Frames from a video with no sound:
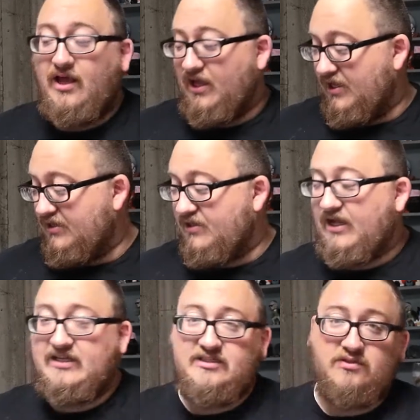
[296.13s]
And
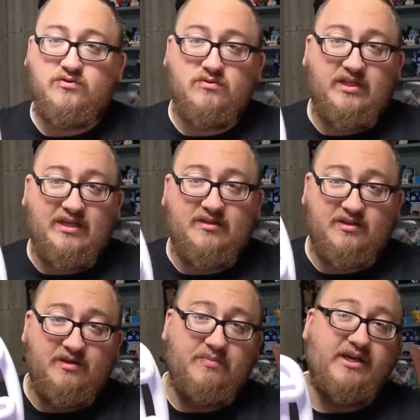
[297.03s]
that's
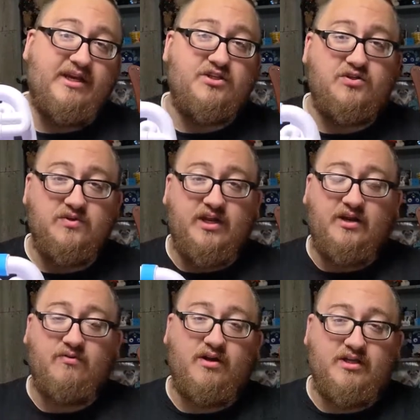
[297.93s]
the big issue that
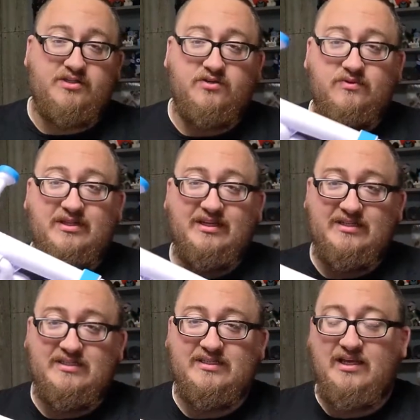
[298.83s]
I run into with
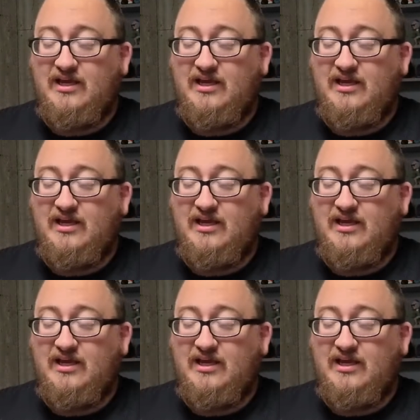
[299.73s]
this.